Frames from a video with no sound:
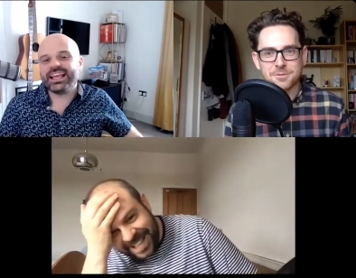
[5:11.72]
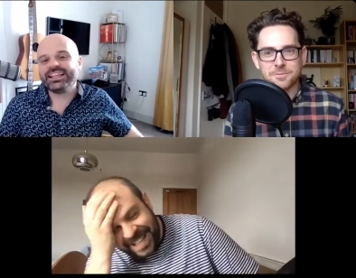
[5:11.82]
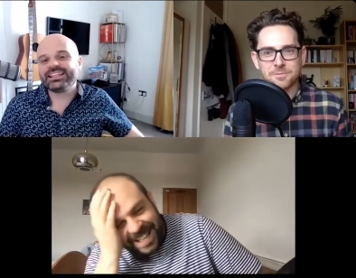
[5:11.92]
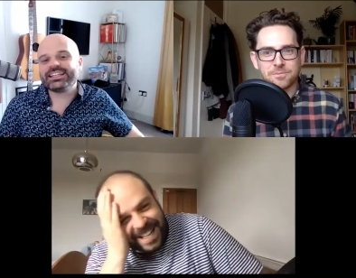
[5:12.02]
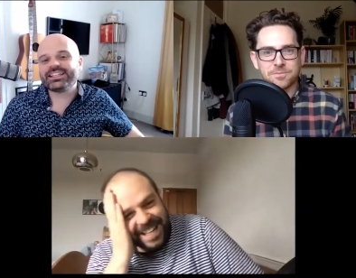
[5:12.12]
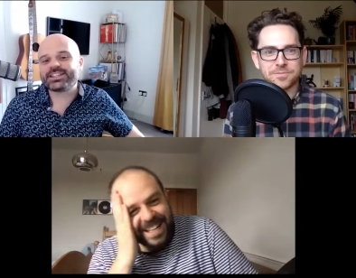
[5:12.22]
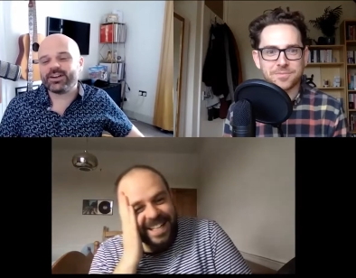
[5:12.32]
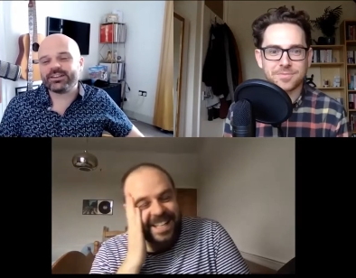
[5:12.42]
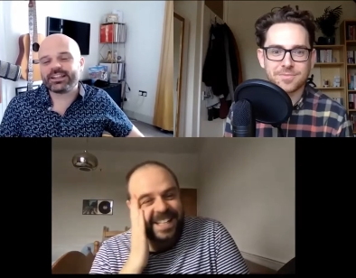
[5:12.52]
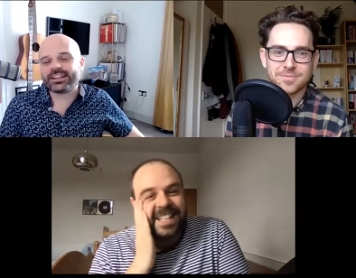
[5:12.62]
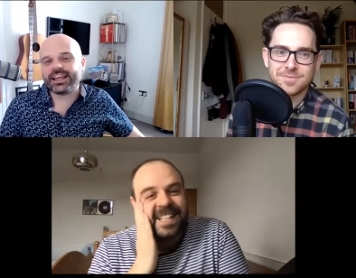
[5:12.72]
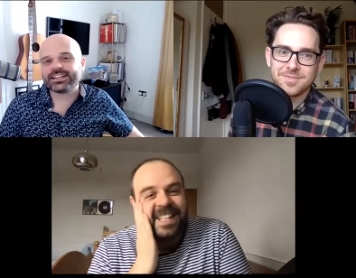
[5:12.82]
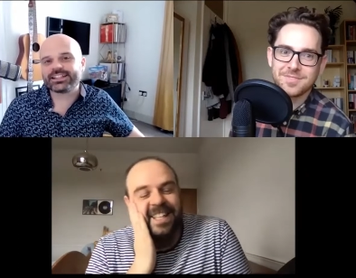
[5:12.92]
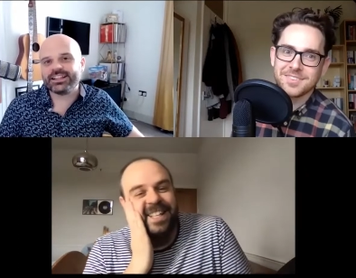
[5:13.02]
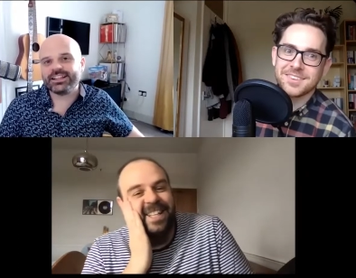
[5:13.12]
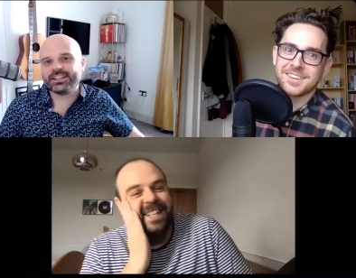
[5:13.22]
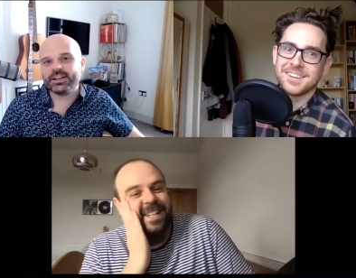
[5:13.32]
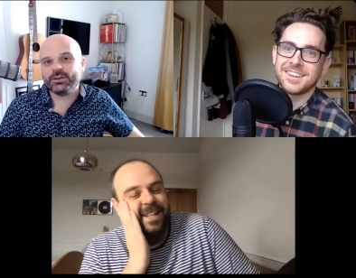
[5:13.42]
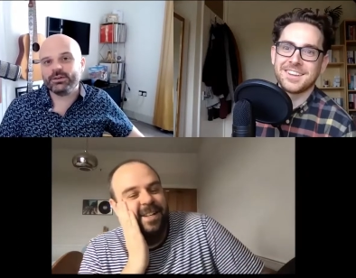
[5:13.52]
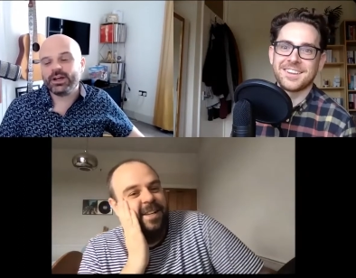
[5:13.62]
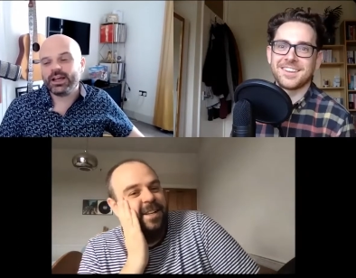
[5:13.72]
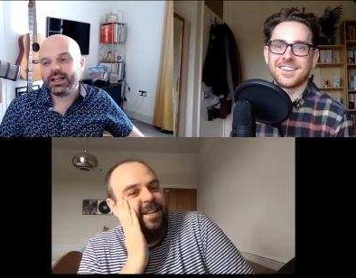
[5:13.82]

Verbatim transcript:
Speaker 1: he lists all the things that they do.